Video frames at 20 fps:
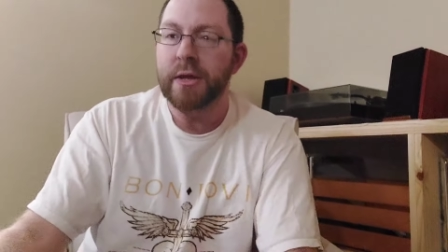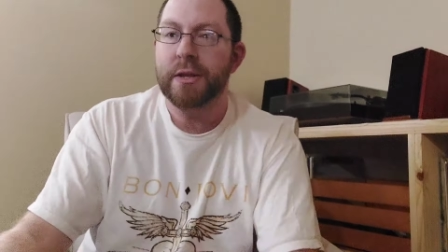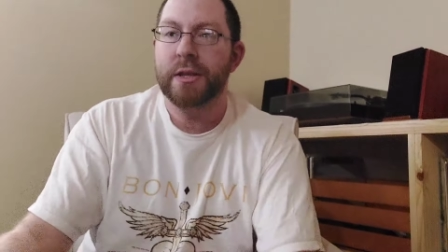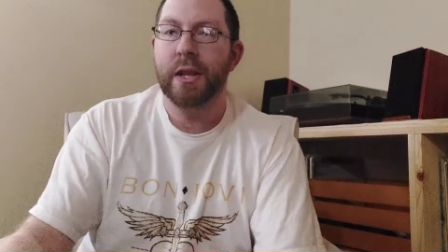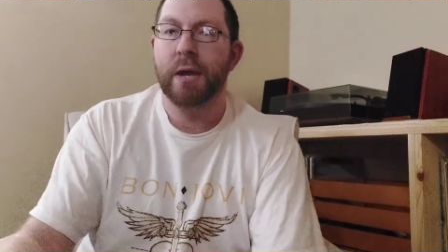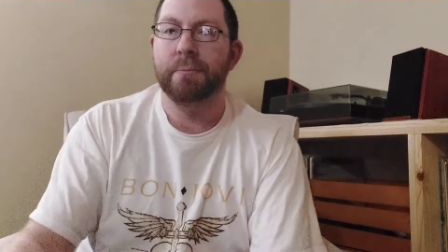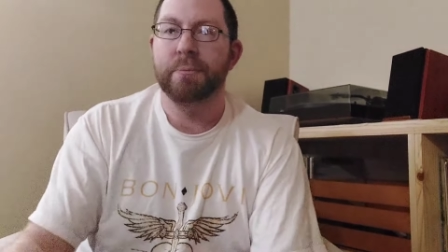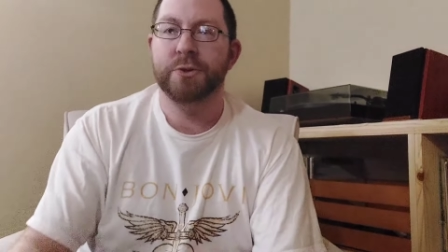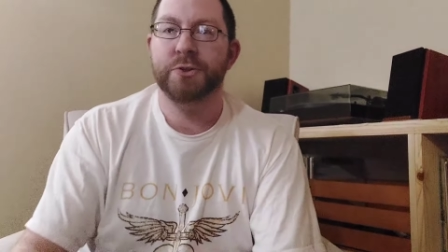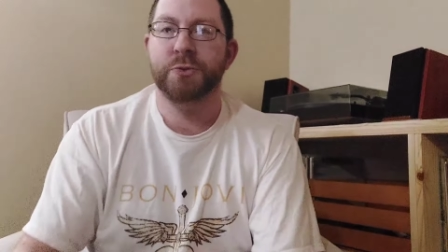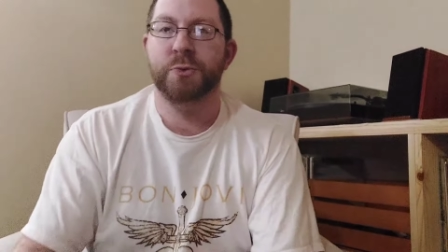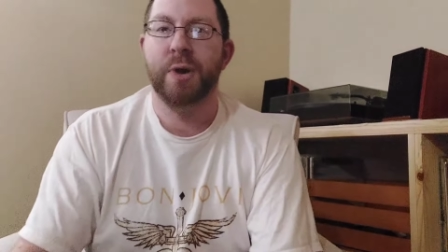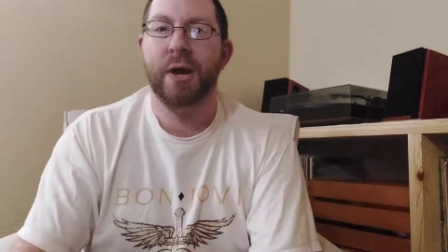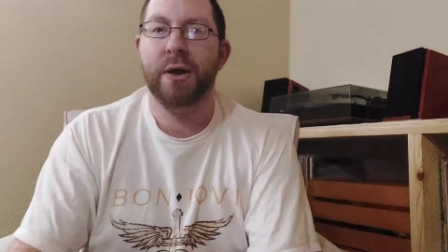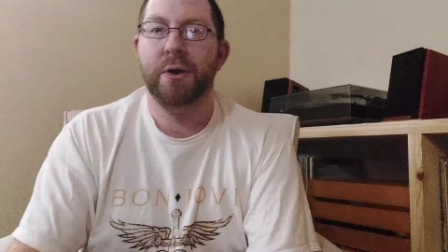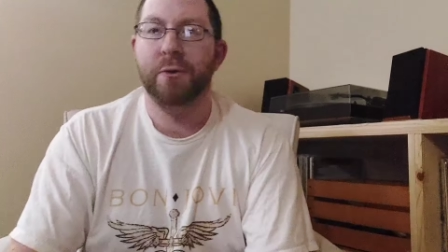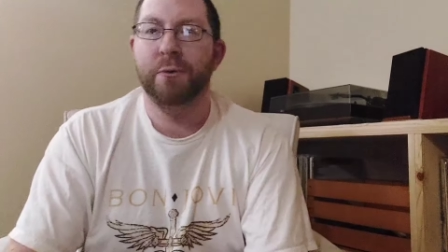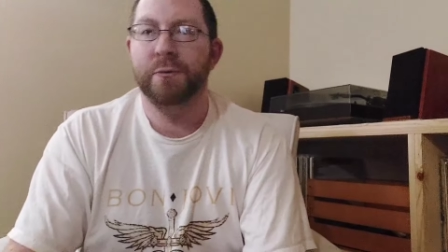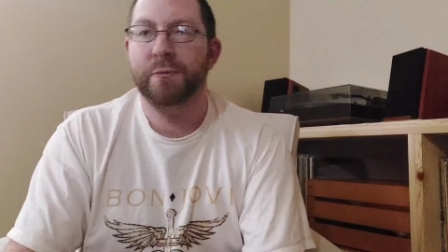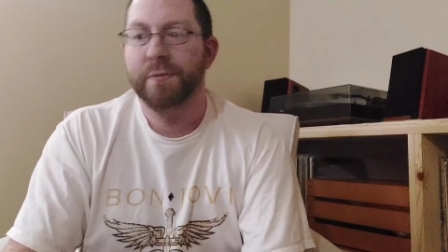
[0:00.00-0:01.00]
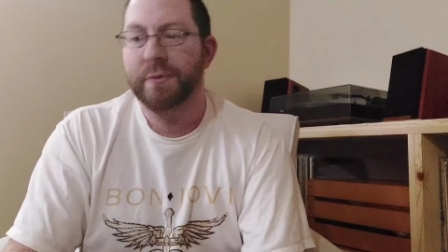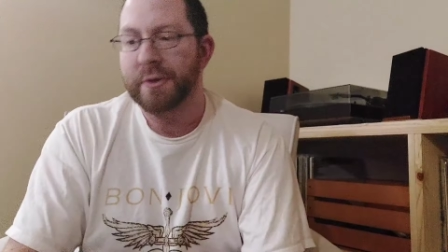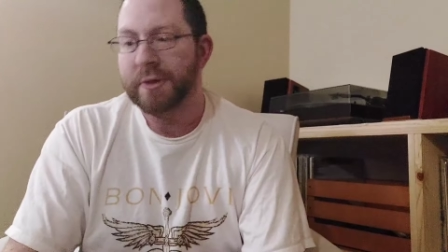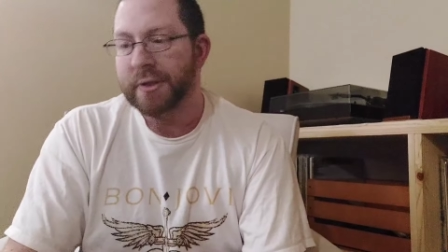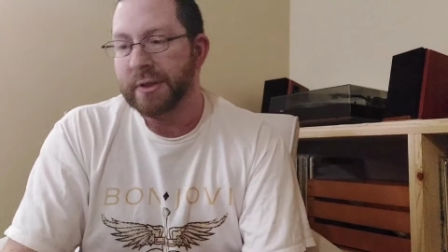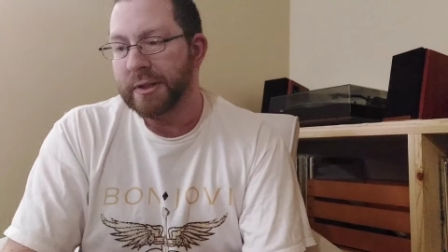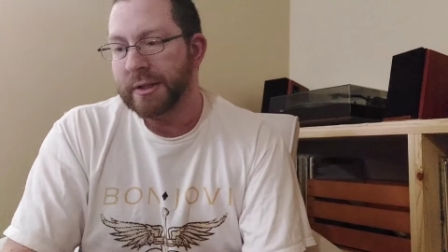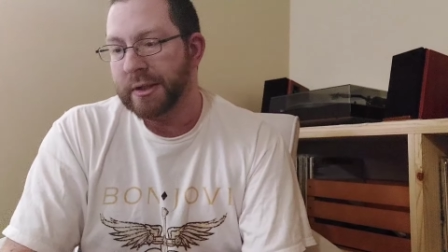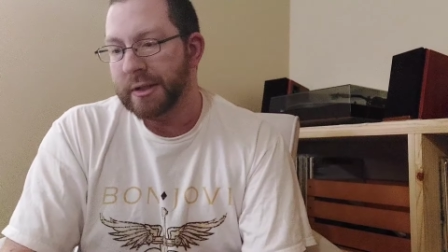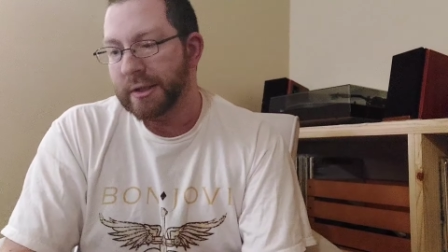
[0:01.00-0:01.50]
Number 12.
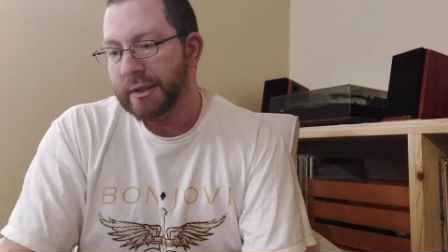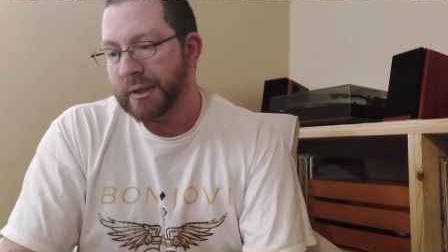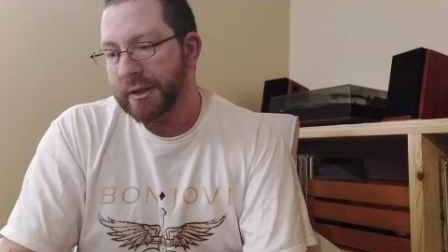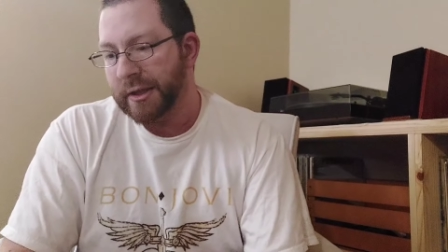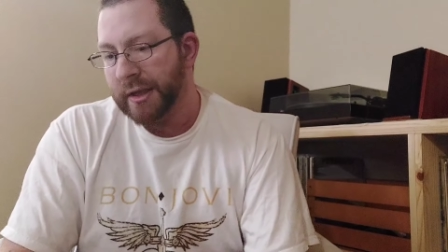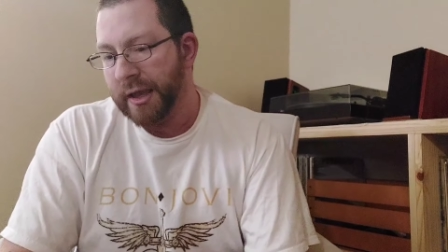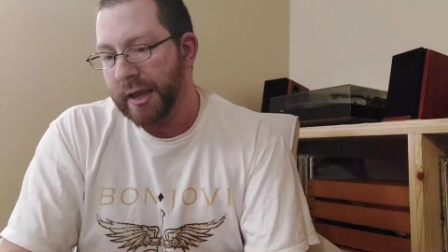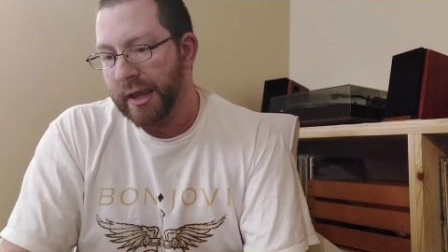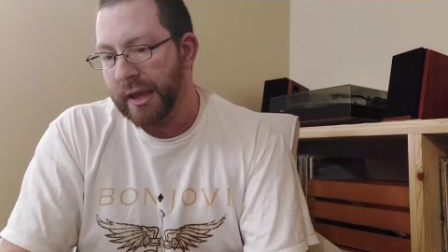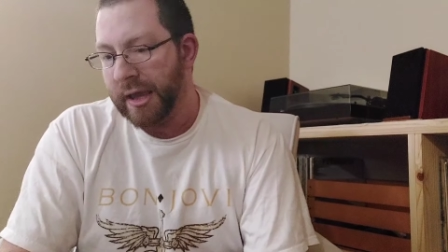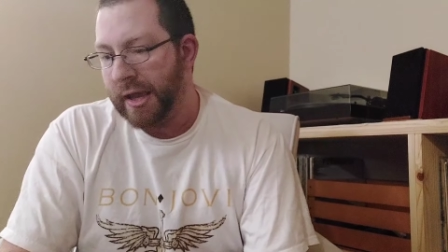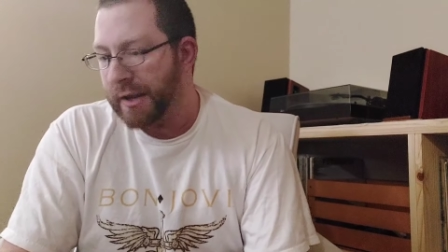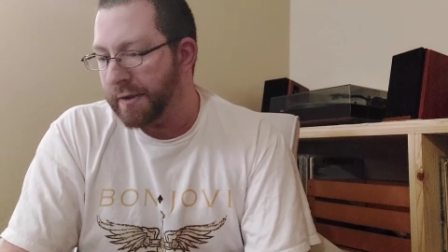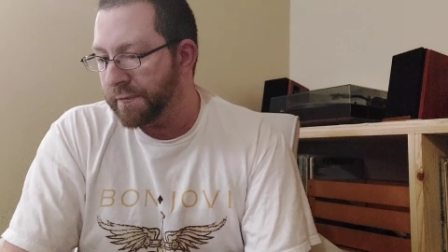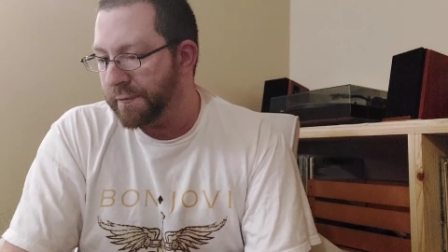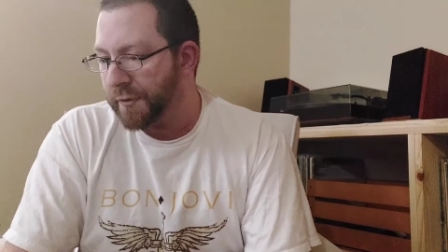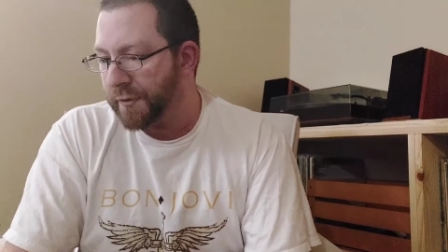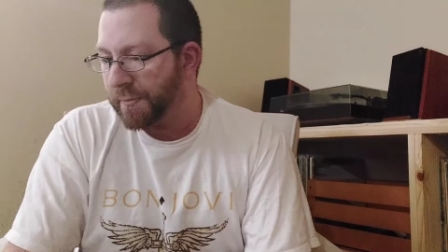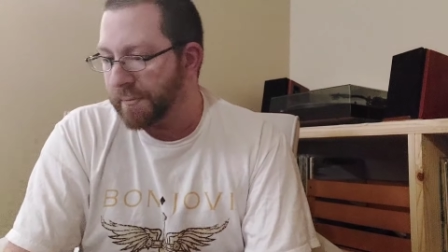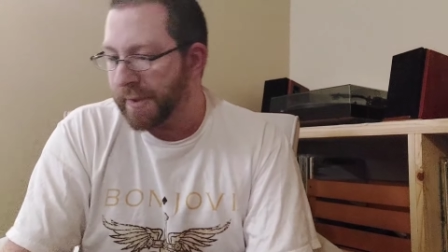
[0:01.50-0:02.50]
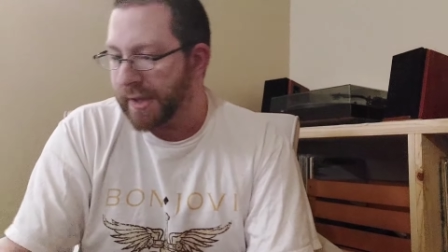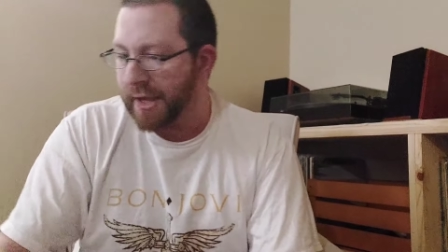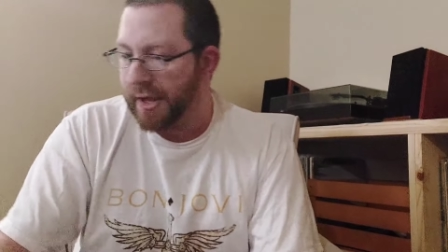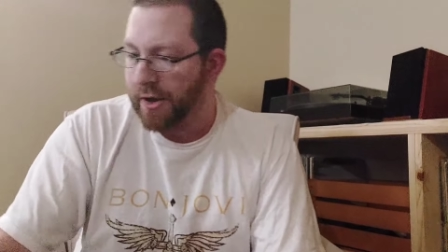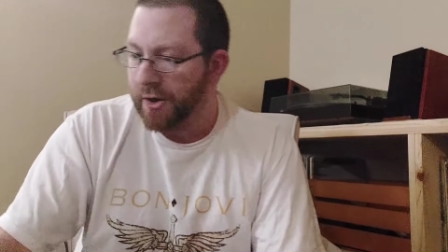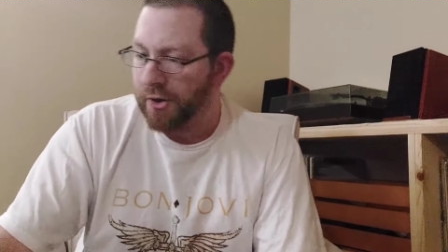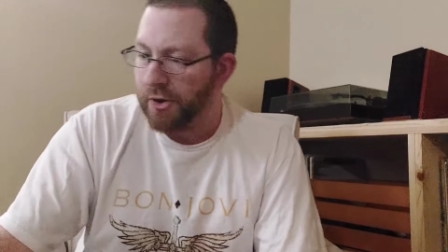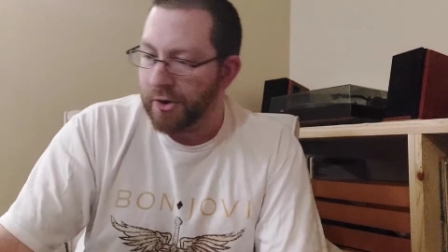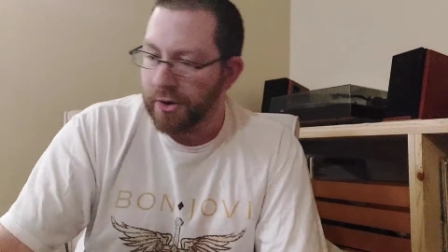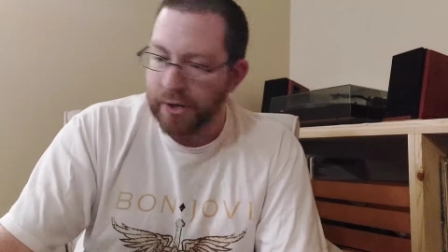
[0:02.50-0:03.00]
And from
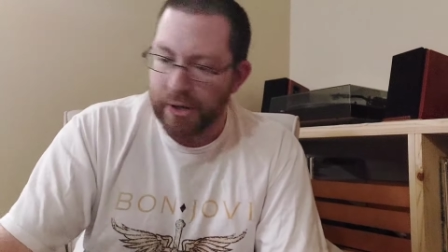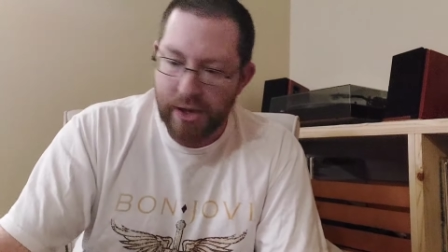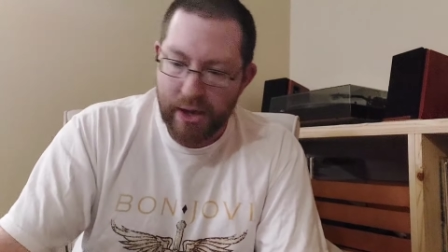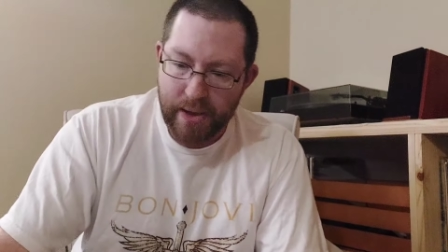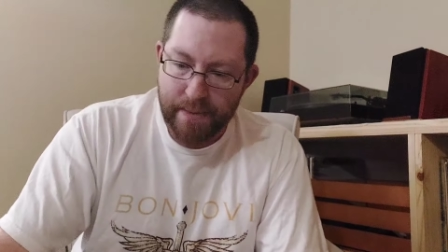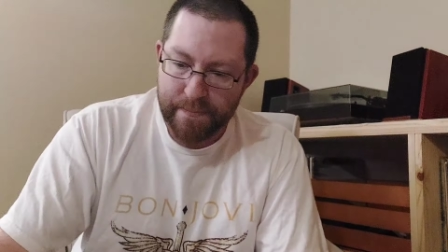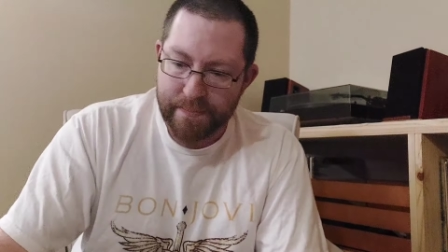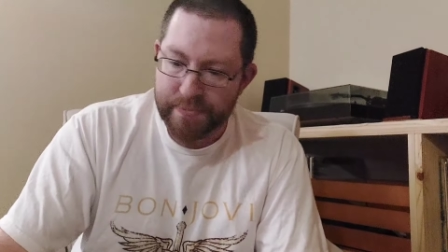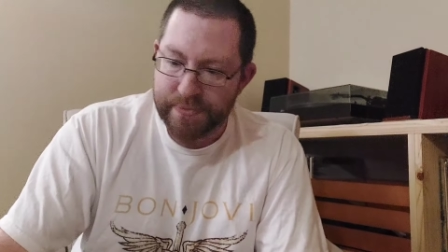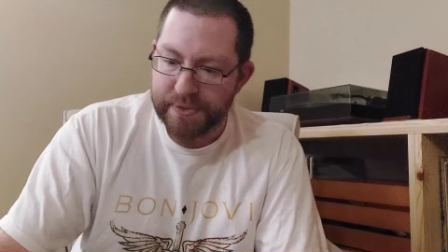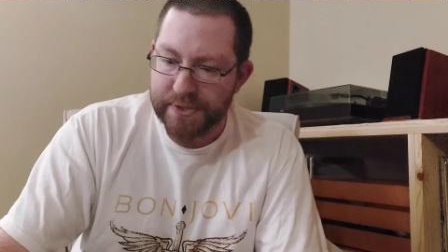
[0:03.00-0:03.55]
here on up,